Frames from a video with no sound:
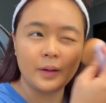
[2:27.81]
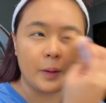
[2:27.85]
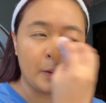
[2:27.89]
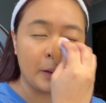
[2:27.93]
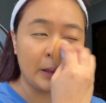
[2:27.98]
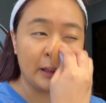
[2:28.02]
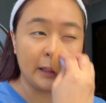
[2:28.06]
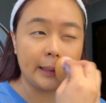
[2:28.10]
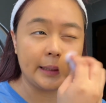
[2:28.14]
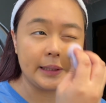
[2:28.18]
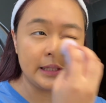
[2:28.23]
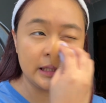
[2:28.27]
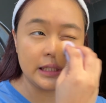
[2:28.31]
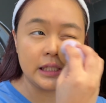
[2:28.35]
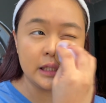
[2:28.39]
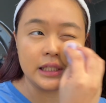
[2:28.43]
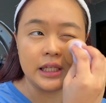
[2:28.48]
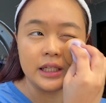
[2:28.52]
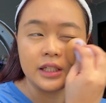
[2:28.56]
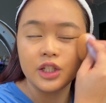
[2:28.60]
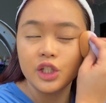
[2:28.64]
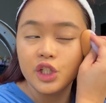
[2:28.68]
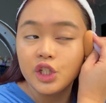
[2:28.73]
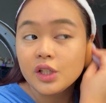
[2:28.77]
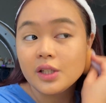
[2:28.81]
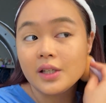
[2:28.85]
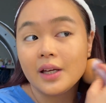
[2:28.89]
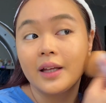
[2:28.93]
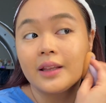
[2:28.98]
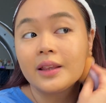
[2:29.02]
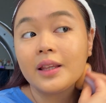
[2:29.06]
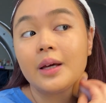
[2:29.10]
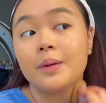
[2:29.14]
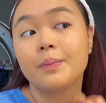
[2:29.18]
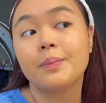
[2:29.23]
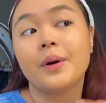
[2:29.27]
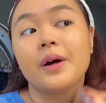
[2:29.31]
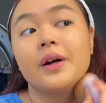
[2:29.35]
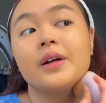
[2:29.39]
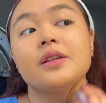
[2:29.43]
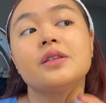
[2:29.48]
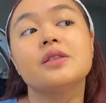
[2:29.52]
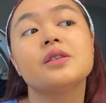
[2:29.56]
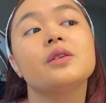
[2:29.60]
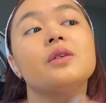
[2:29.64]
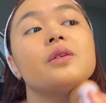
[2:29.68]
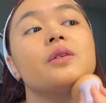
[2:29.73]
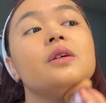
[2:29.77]
I like it's cinched at that
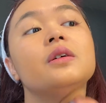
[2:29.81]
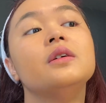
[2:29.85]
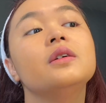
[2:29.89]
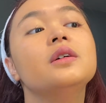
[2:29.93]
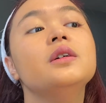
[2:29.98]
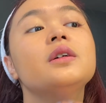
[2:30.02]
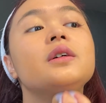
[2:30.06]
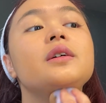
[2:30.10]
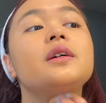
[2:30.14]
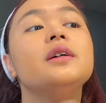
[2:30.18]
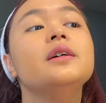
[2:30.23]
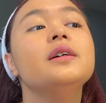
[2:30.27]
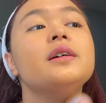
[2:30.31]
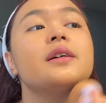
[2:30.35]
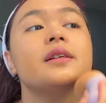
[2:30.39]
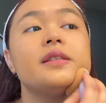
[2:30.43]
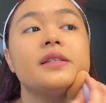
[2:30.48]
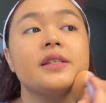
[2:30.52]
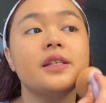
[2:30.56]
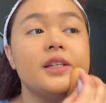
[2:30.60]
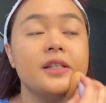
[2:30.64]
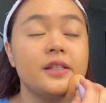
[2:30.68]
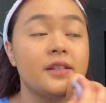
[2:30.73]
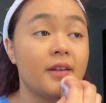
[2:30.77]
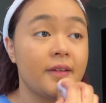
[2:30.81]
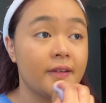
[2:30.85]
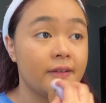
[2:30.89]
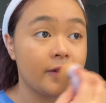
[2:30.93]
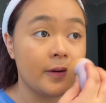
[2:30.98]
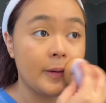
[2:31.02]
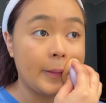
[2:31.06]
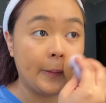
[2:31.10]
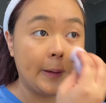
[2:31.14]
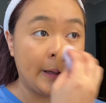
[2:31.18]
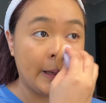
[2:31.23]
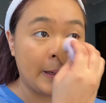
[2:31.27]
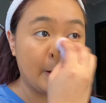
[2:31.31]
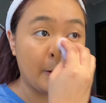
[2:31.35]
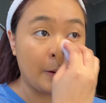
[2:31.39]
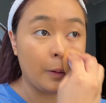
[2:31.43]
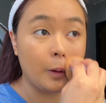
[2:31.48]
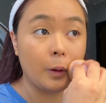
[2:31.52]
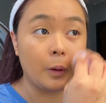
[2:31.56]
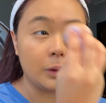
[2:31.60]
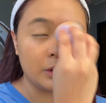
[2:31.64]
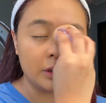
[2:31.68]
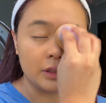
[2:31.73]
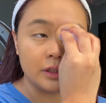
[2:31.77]
part, so it's easy for me to
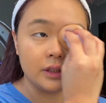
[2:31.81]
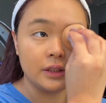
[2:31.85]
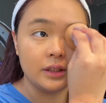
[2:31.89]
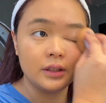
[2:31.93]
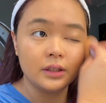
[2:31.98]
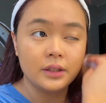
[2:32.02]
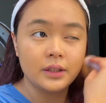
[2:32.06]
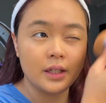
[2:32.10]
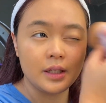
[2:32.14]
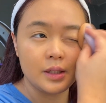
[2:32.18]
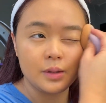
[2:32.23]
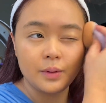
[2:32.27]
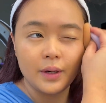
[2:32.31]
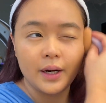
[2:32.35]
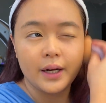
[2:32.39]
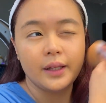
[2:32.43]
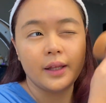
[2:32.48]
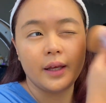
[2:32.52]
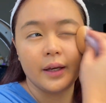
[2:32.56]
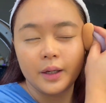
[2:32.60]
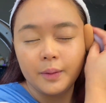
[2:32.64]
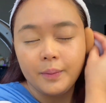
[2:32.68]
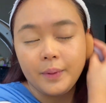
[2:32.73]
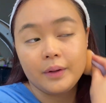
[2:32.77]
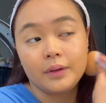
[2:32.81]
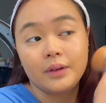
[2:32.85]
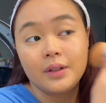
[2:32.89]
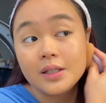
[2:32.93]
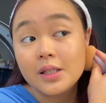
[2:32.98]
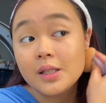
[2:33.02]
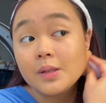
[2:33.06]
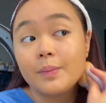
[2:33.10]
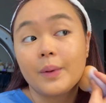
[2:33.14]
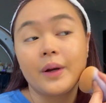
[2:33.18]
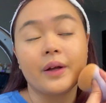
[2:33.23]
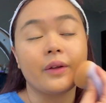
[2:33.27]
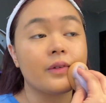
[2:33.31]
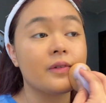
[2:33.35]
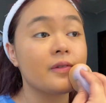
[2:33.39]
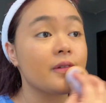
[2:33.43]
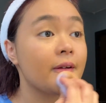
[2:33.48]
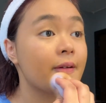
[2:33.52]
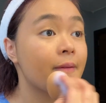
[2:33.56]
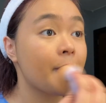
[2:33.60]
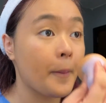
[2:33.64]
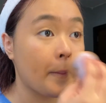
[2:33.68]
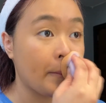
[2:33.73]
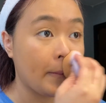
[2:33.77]
hold it. That's what I like about this sponge.
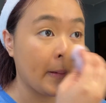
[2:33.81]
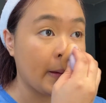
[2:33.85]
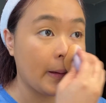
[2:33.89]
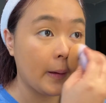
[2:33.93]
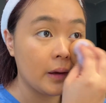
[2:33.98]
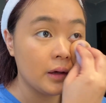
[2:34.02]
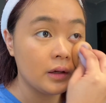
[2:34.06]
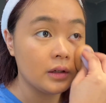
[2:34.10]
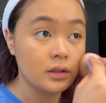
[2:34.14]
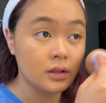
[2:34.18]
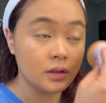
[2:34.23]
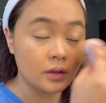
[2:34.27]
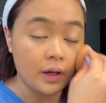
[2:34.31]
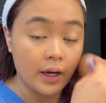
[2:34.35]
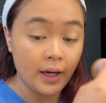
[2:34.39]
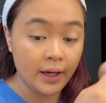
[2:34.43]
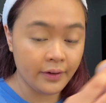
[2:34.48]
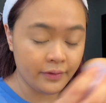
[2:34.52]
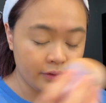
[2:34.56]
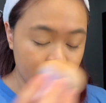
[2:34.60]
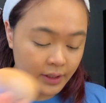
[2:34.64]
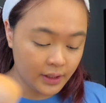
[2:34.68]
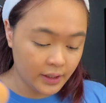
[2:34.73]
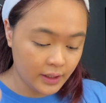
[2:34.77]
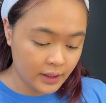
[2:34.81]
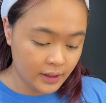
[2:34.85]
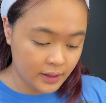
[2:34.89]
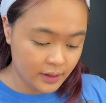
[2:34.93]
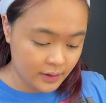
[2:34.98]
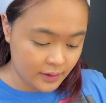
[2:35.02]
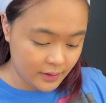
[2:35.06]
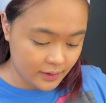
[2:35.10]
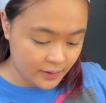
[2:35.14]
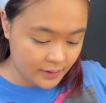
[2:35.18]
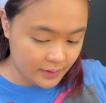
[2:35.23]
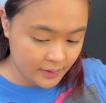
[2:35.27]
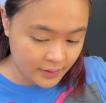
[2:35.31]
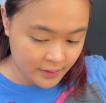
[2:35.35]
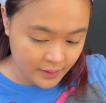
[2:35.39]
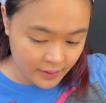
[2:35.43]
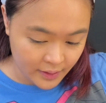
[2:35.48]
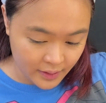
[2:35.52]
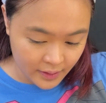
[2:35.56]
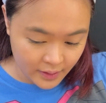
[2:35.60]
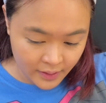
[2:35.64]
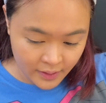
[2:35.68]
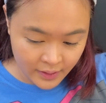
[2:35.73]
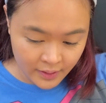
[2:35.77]
So I have to get
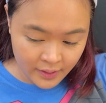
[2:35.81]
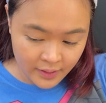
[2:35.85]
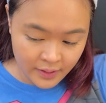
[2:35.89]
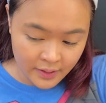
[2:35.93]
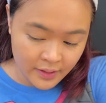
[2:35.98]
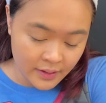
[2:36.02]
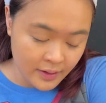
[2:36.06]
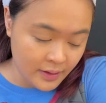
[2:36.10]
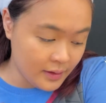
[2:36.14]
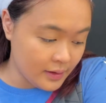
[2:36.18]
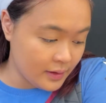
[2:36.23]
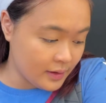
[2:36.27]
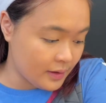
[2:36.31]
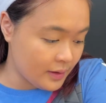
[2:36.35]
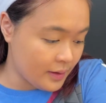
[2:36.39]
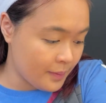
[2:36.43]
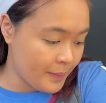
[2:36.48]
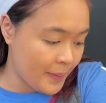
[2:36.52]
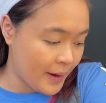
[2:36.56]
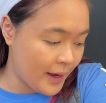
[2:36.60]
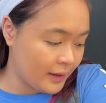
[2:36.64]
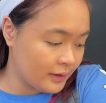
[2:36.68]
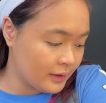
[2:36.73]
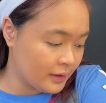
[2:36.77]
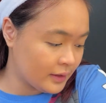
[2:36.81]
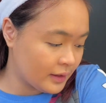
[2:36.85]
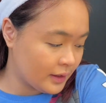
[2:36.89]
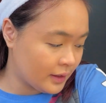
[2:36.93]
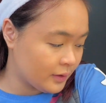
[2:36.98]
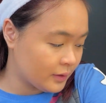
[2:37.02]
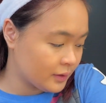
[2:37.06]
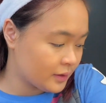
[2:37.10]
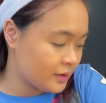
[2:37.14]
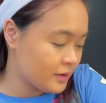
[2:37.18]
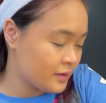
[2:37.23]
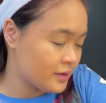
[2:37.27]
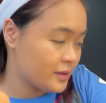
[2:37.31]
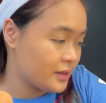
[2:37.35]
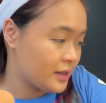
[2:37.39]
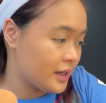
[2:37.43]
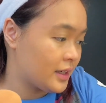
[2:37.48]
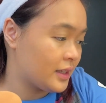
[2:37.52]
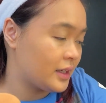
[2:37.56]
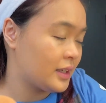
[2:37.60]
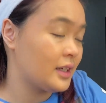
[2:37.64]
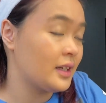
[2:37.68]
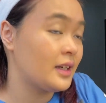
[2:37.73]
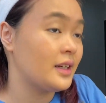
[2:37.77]
a palette out because I
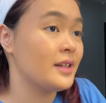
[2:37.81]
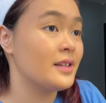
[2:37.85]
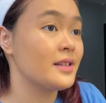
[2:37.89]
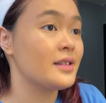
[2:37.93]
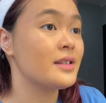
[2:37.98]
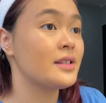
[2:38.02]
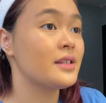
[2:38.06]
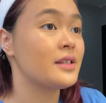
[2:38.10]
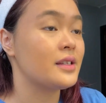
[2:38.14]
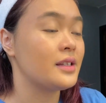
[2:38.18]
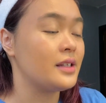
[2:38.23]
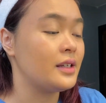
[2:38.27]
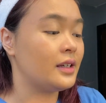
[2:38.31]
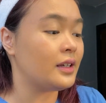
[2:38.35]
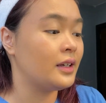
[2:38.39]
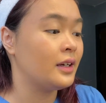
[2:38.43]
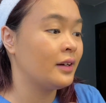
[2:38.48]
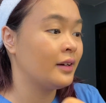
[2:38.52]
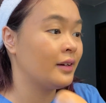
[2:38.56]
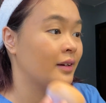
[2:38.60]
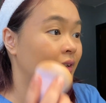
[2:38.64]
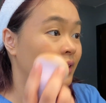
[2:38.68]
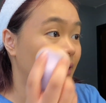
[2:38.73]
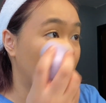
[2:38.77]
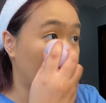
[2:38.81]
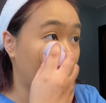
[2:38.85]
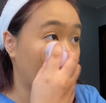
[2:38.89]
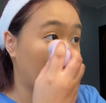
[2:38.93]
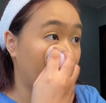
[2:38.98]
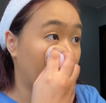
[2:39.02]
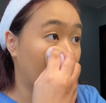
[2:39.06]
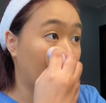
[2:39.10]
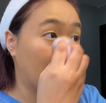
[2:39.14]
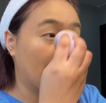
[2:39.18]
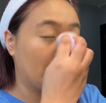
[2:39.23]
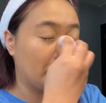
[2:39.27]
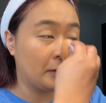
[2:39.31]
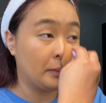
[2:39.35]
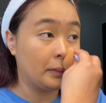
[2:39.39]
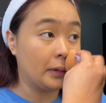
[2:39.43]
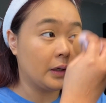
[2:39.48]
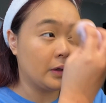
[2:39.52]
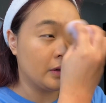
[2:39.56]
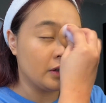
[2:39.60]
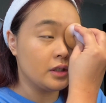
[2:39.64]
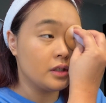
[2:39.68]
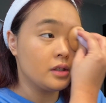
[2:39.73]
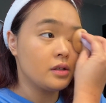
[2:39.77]
cannot see. The
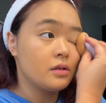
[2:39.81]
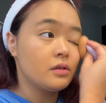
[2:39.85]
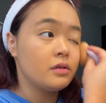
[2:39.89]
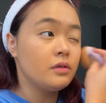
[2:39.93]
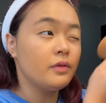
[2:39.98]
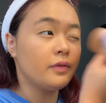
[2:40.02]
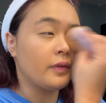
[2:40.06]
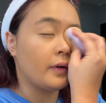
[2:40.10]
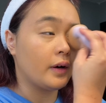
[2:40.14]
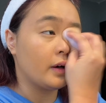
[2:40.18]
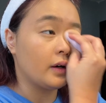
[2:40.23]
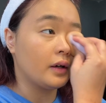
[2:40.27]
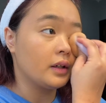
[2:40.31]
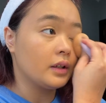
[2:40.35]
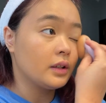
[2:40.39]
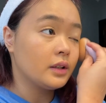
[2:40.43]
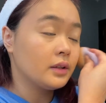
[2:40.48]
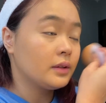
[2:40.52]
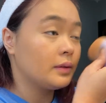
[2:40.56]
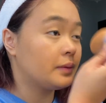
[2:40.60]
mirror is too far.